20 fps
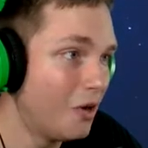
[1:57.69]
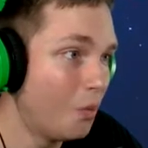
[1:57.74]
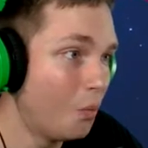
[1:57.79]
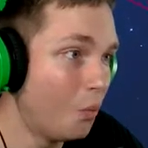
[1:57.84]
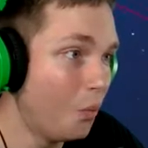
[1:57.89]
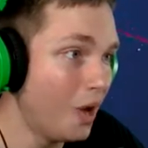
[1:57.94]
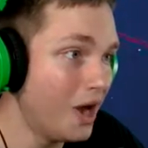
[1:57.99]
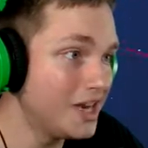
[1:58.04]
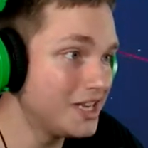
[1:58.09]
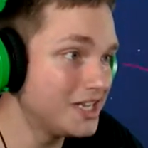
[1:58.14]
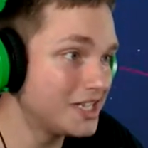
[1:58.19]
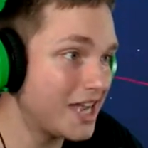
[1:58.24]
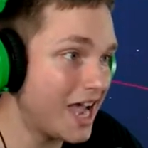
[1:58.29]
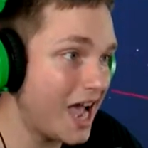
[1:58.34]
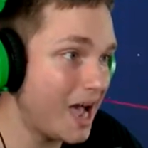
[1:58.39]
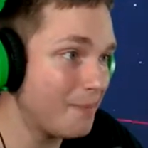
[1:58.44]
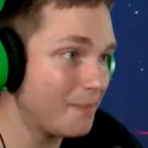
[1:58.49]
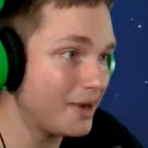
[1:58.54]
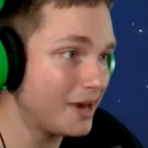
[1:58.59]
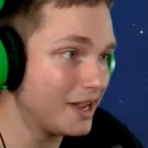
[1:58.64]
What is
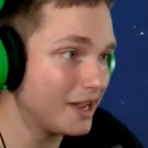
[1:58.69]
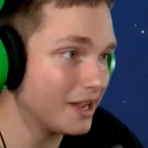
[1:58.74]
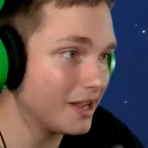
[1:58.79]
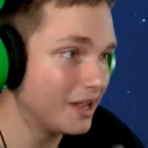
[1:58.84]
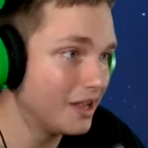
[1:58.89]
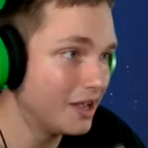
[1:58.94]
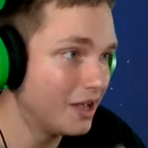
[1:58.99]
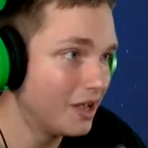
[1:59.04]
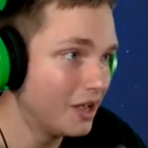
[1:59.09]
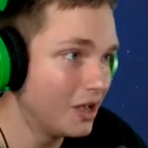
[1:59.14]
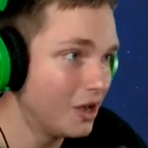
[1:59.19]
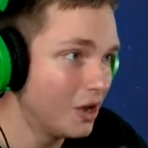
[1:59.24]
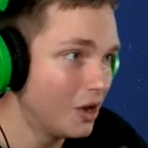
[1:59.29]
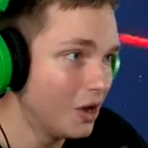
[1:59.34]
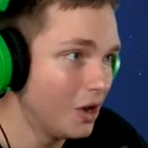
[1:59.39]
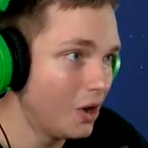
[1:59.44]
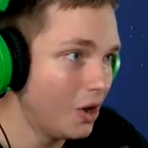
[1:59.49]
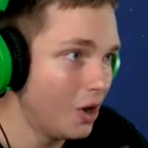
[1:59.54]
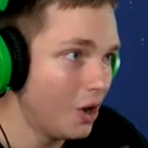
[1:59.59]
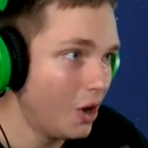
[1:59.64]
happening?
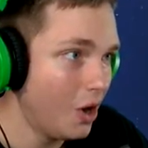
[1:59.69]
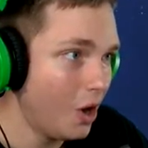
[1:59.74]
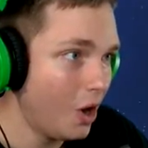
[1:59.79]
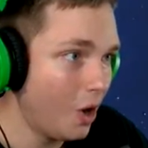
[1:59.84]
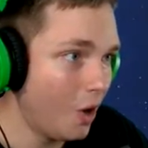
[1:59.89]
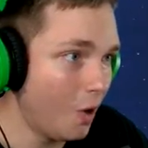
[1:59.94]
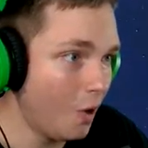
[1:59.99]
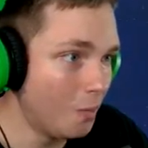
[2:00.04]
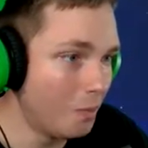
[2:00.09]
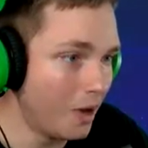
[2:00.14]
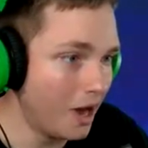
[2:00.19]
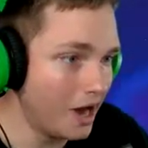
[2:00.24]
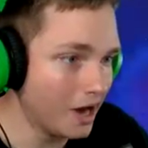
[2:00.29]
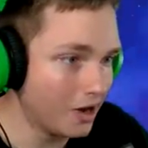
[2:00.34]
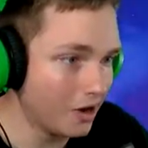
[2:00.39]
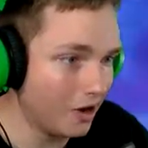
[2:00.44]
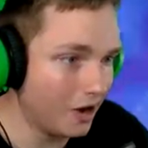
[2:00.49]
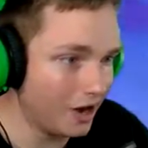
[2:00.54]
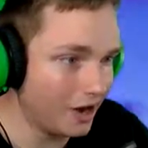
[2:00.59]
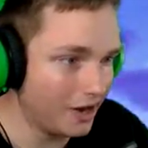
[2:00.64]
Oh my
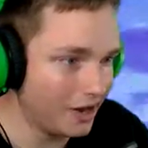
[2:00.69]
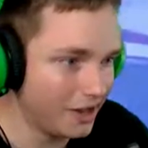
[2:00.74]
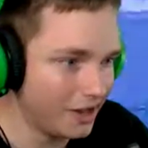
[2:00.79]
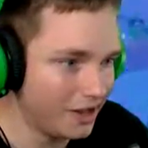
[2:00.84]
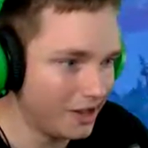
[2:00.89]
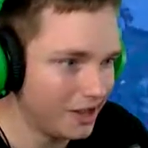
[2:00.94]
god.